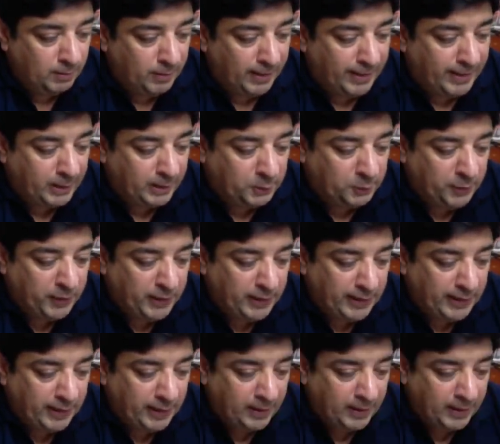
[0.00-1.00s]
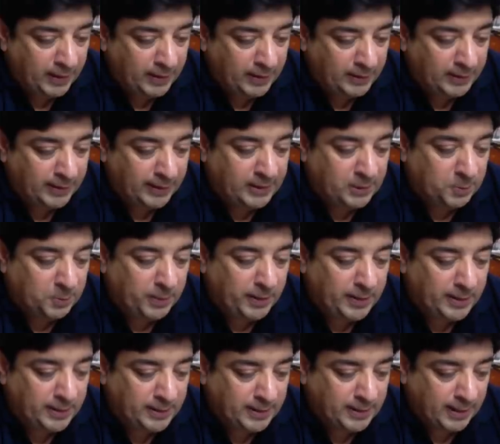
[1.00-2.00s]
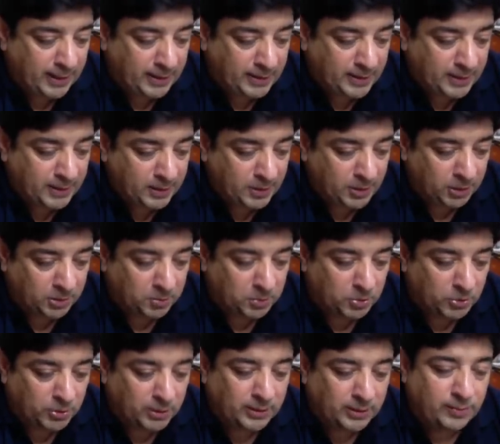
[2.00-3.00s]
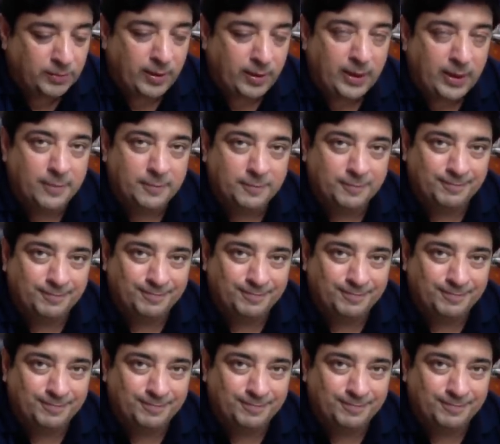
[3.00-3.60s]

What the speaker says: My gut feeling and the experience says not more than 3.